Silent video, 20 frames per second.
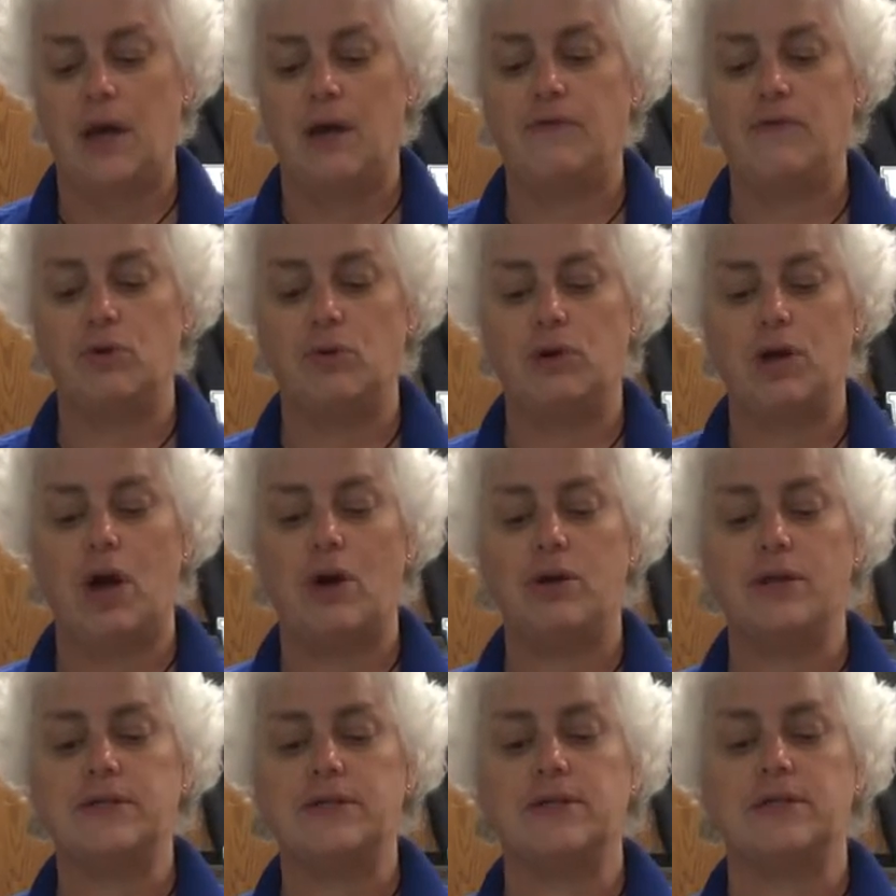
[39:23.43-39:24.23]
If you'll
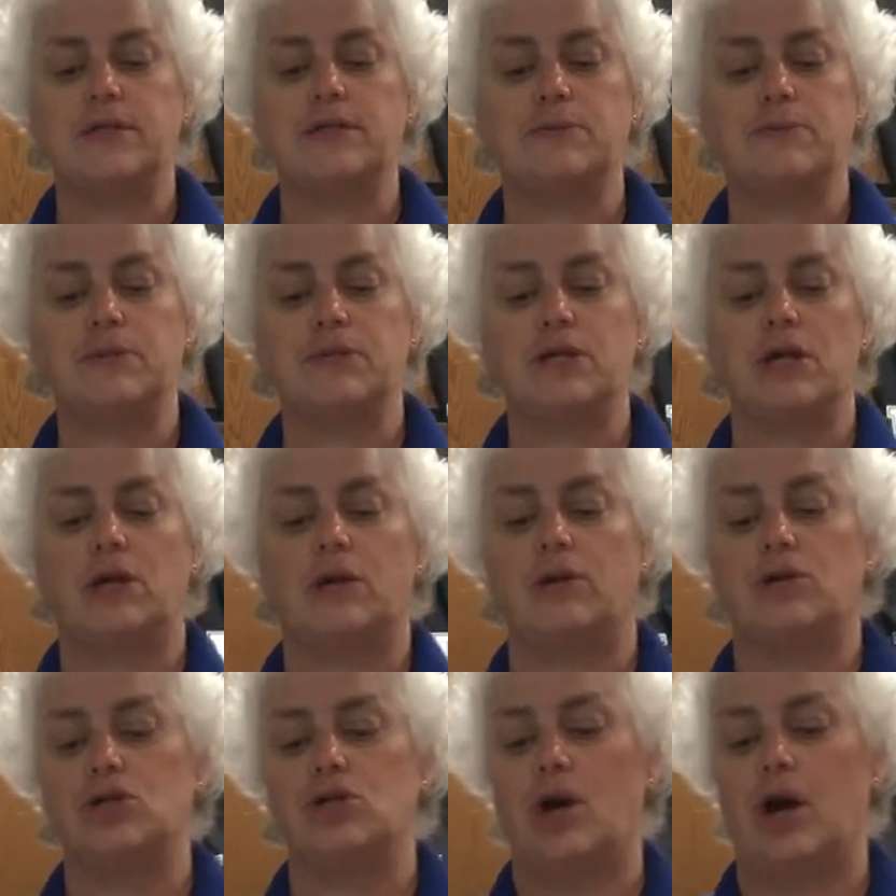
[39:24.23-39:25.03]
notice, this
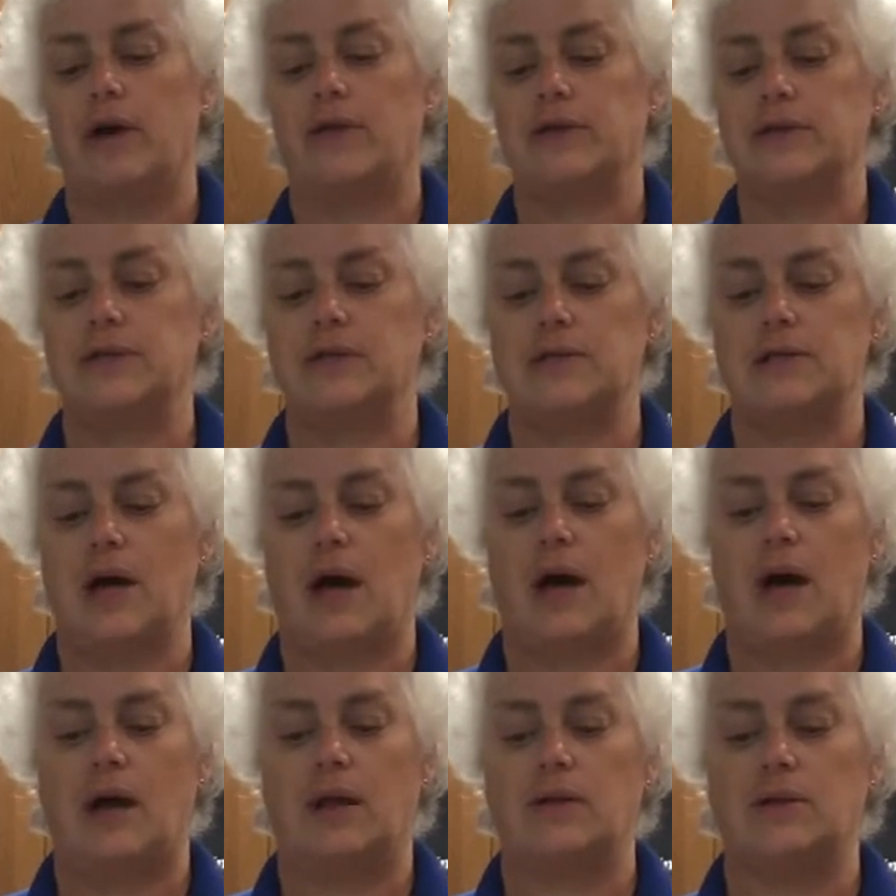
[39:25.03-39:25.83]
particular jar, this is
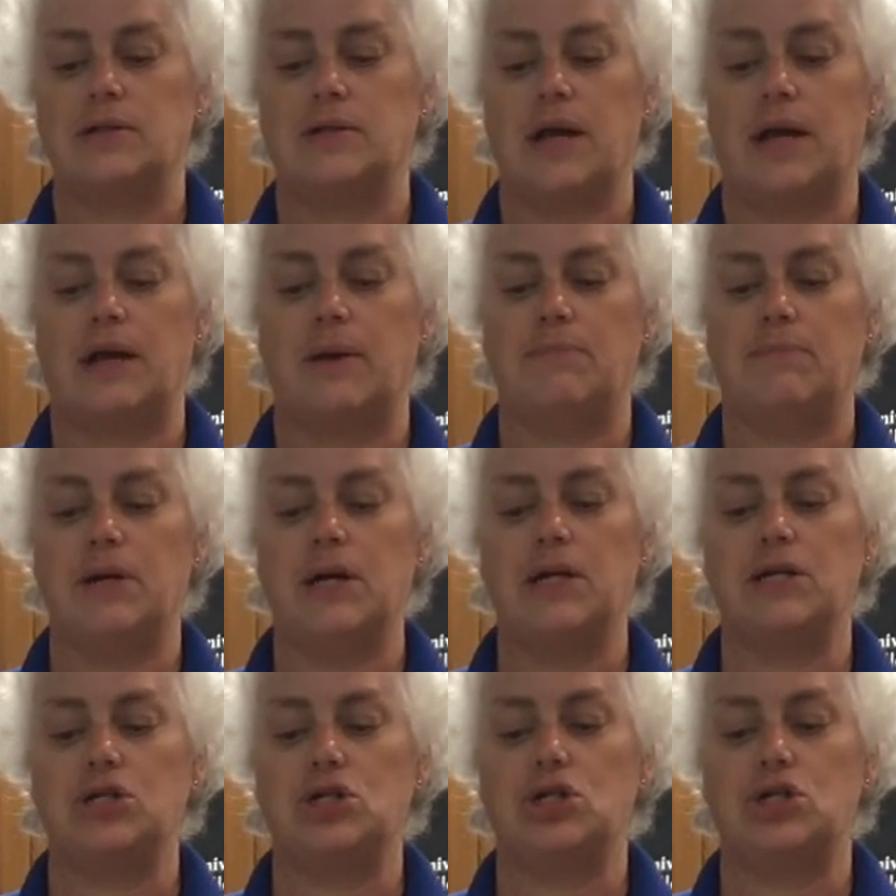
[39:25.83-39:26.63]
looks like a
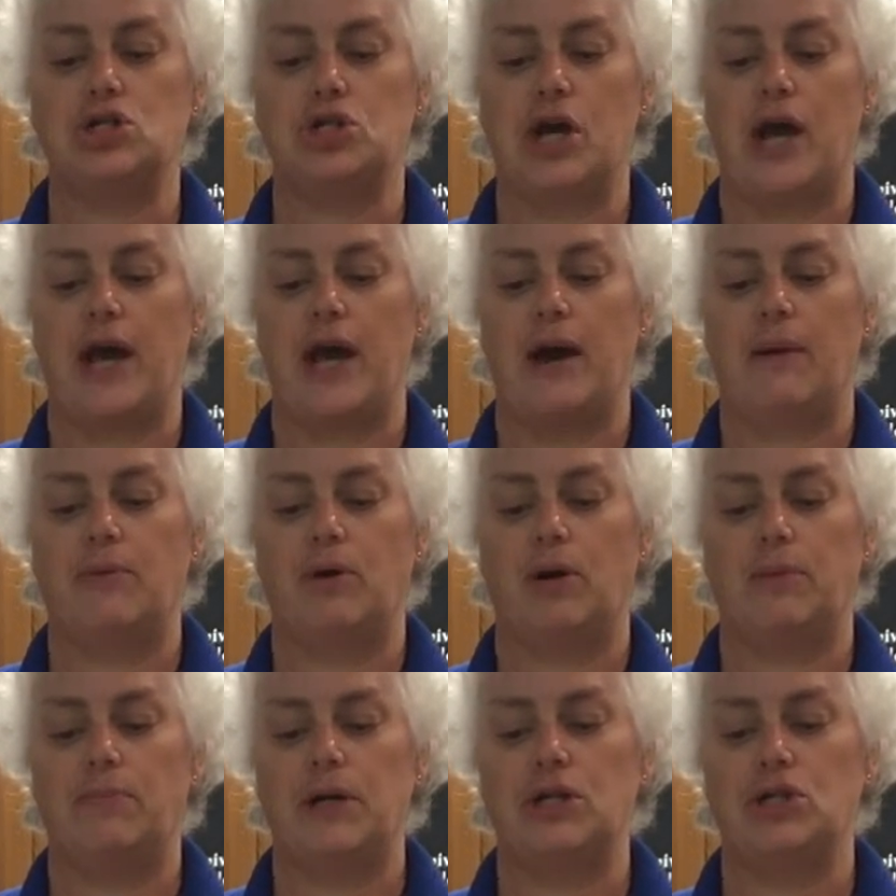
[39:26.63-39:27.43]
peach jam
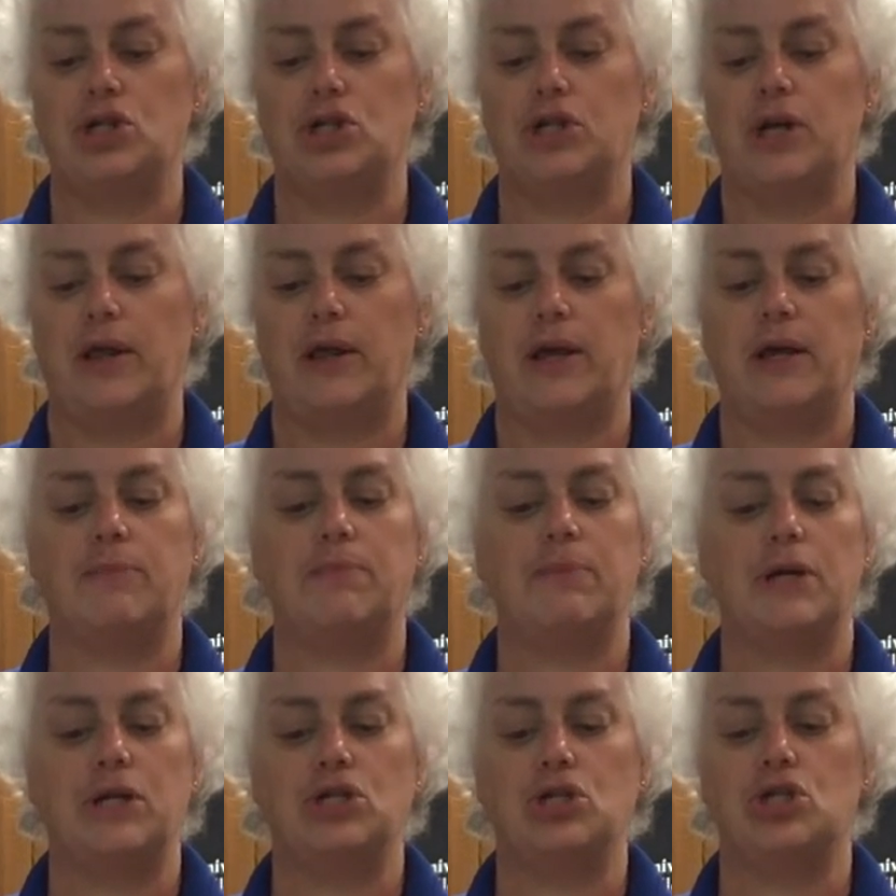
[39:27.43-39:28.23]
or a peach jelly,
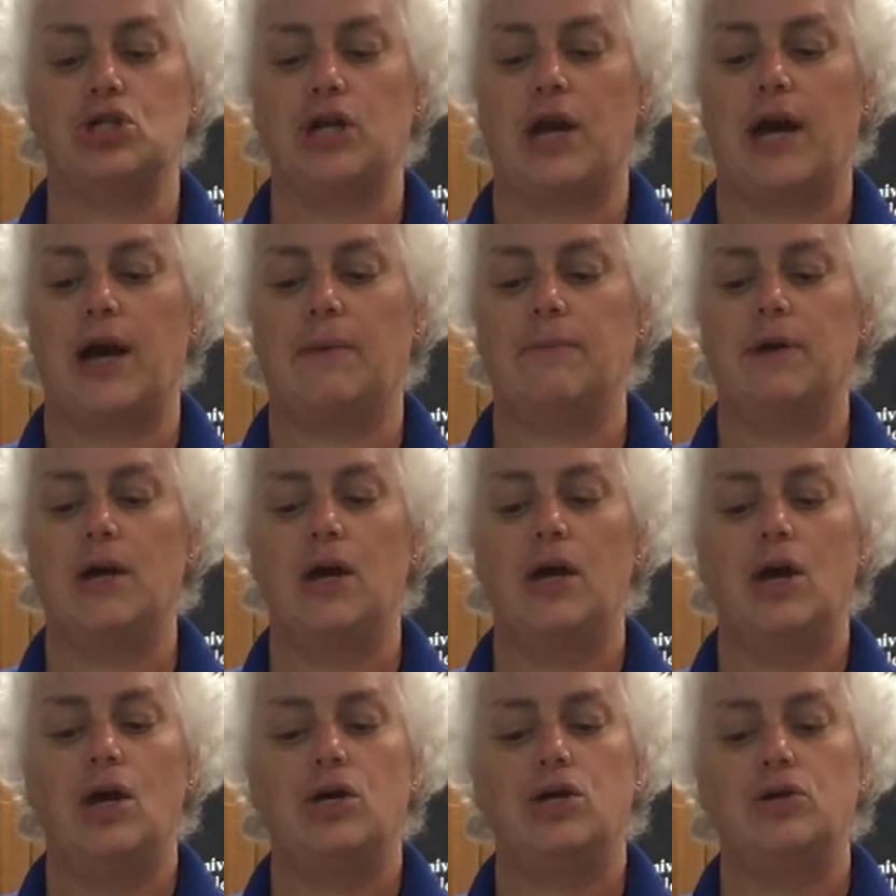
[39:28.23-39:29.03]
a peach jam.
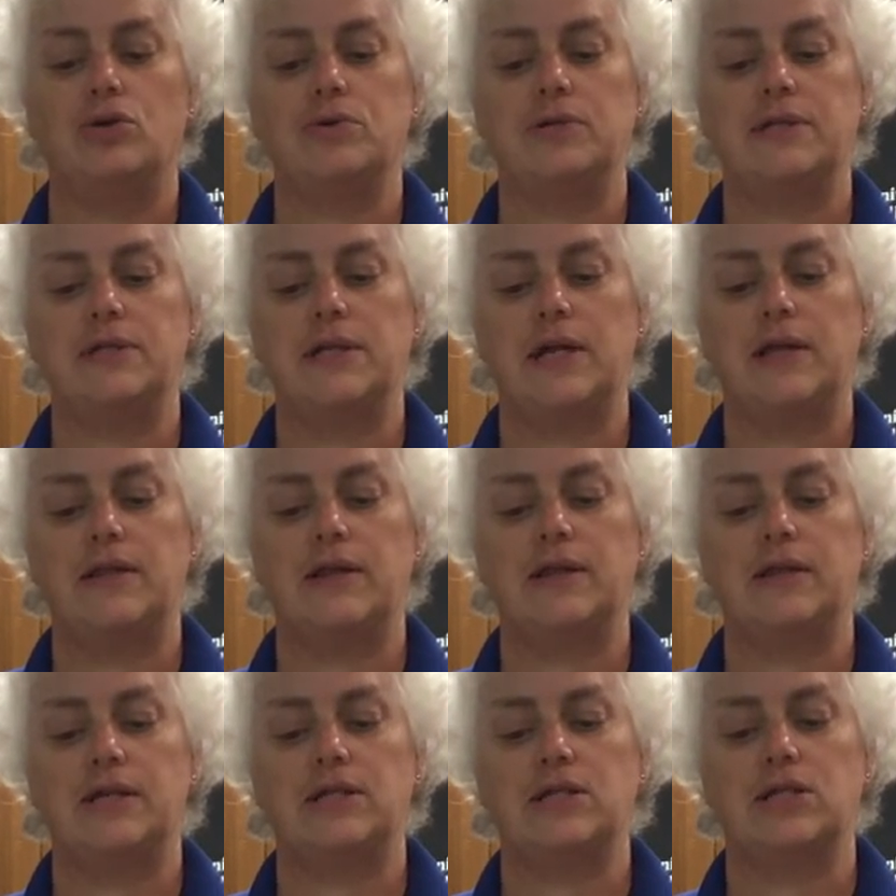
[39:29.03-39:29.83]
You'll see
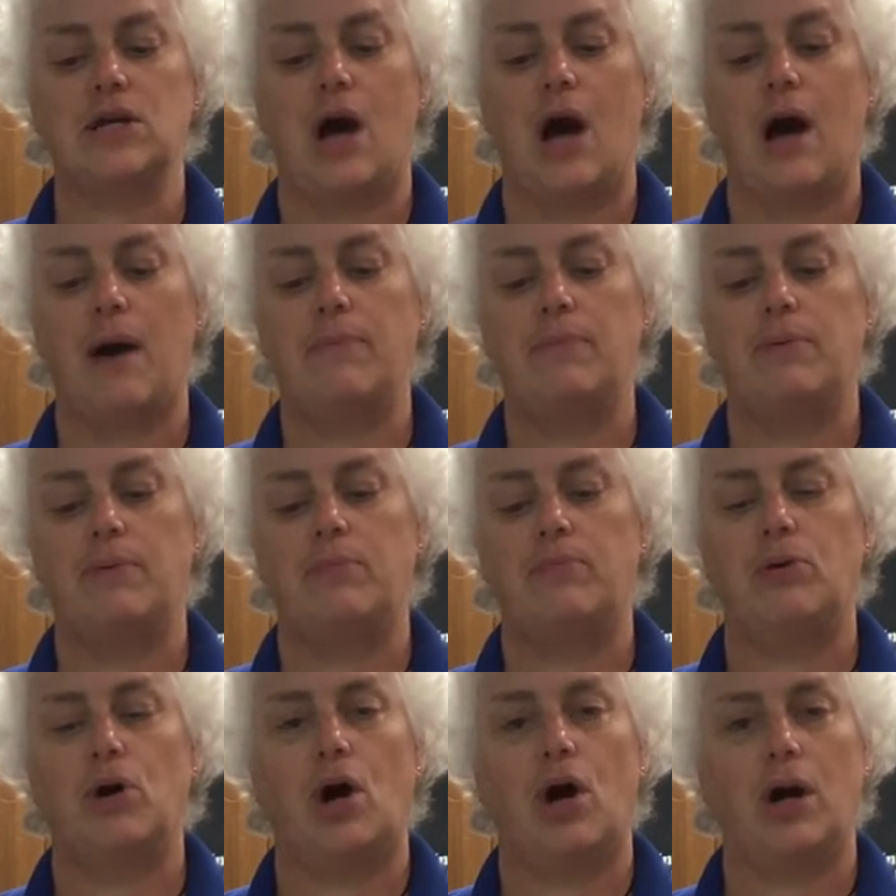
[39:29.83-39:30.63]
that the
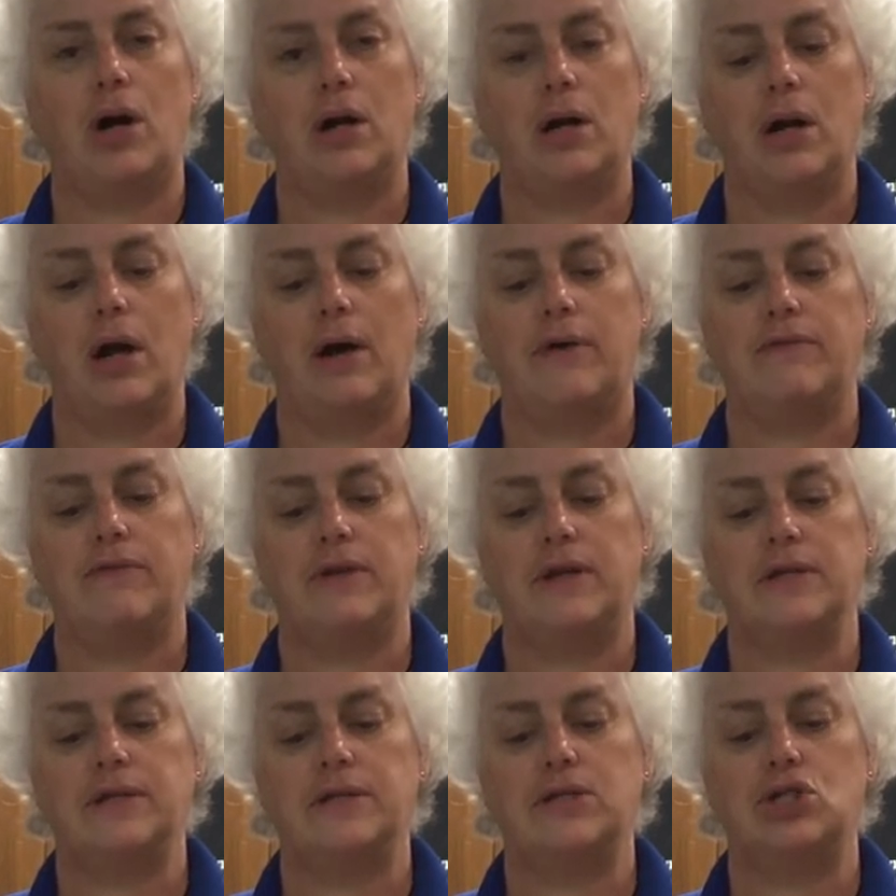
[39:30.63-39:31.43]
top part
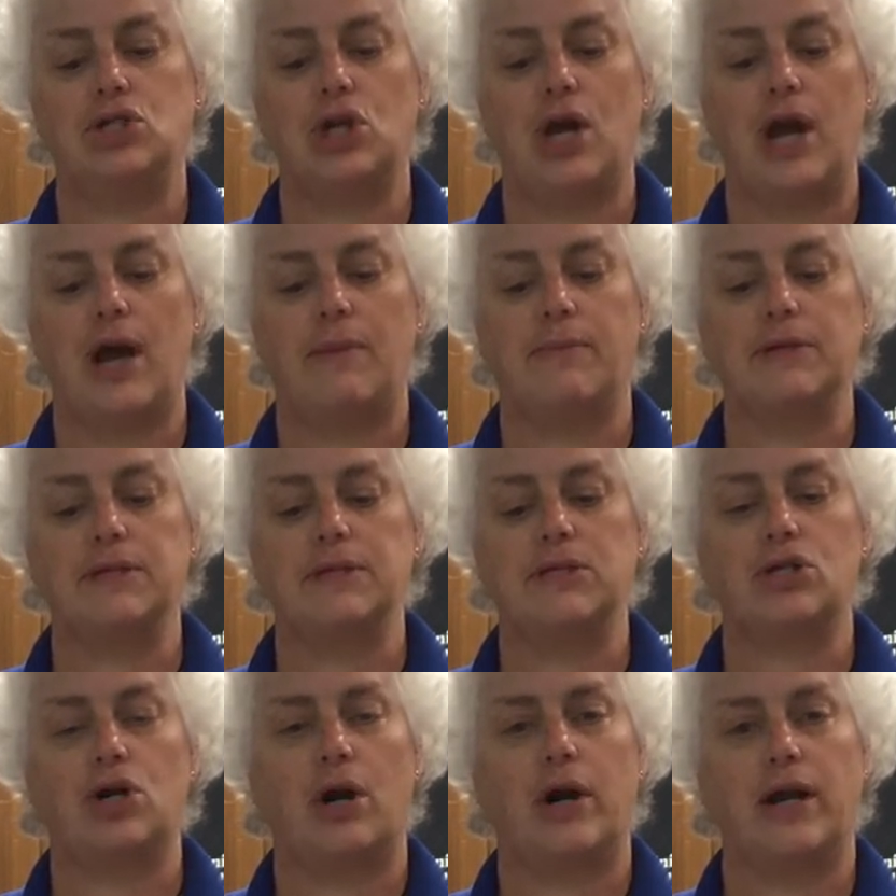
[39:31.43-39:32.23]
of this jam
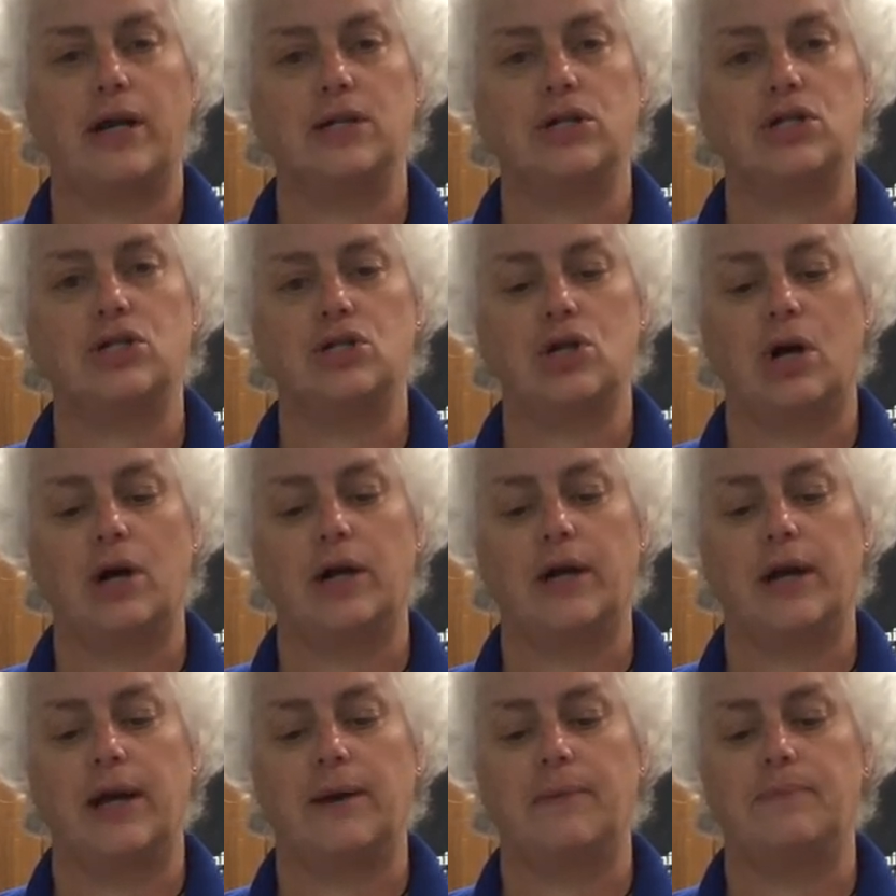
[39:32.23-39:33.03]
is starting to
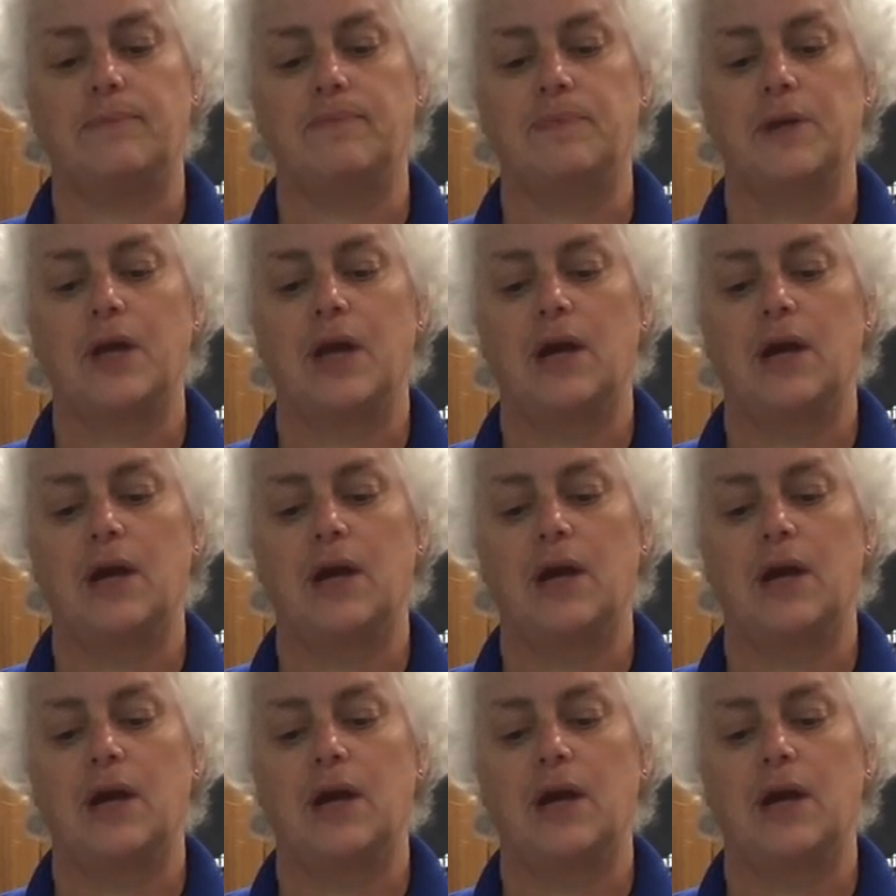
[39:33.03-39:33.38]
darken.